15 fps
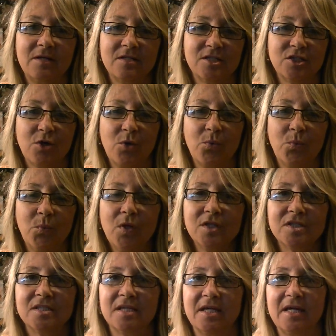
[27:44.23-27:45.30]
So we'll
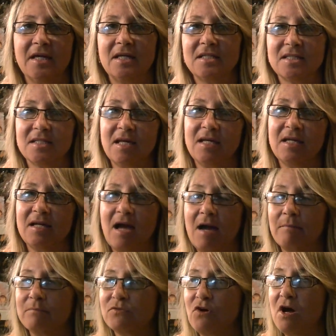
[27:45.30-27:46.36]
see.
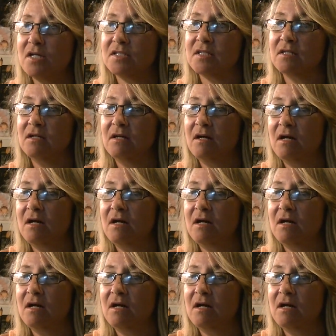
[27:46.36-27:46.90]
I'm tossing